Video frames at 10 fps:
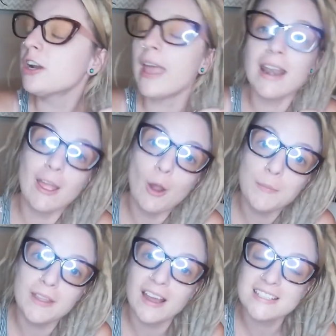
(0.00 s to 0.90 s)
and I
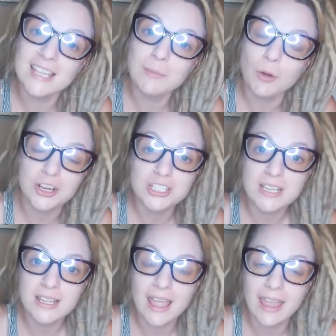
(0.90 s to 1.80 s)
hope you guys keep
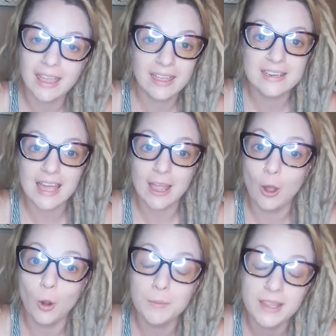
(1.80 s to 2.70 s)
watching, and I
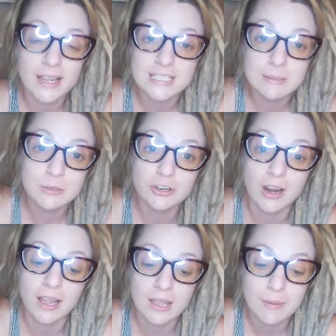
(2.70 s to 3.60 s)
hope you guys
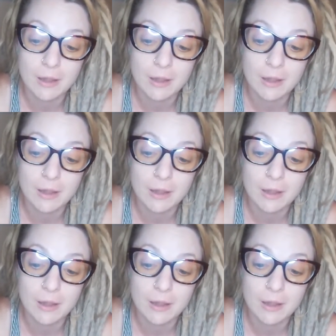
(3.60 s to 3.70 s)
subscribe.